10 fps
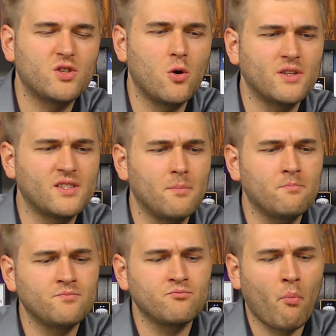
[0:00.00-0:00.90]
So it's
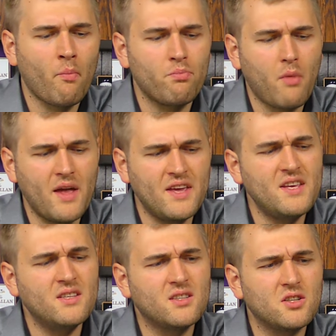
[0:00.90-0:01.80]
a
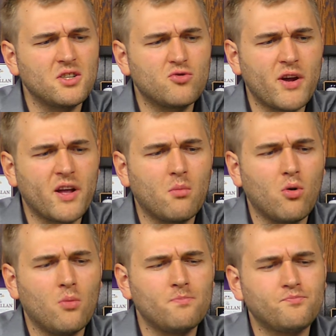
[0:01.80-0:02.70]
easily
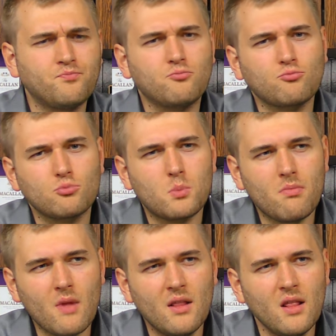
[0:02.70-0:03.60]
drinkable,
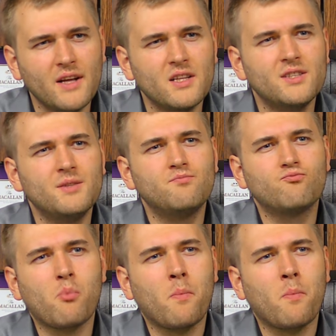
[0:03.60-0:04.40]
lightly